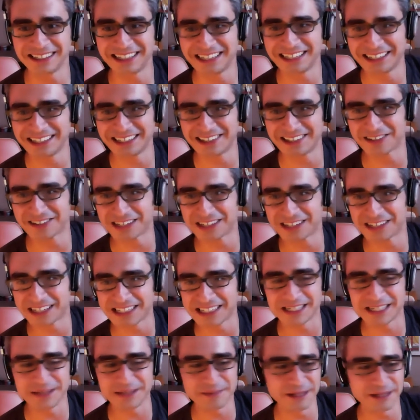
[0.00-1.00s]
creating a
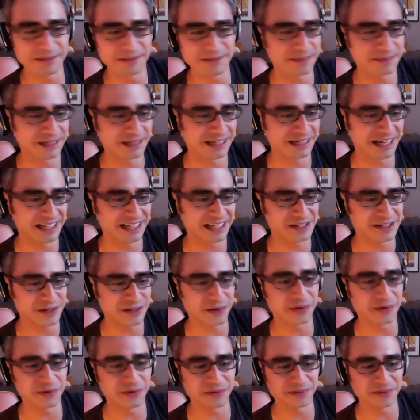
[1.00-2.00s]
schema, and
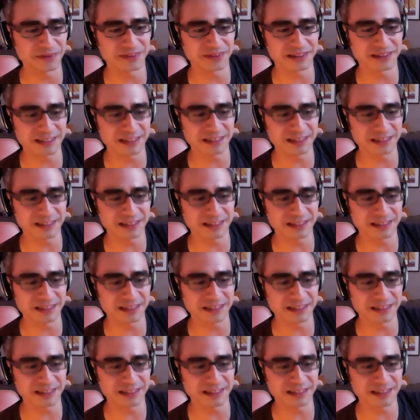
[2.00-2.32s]
so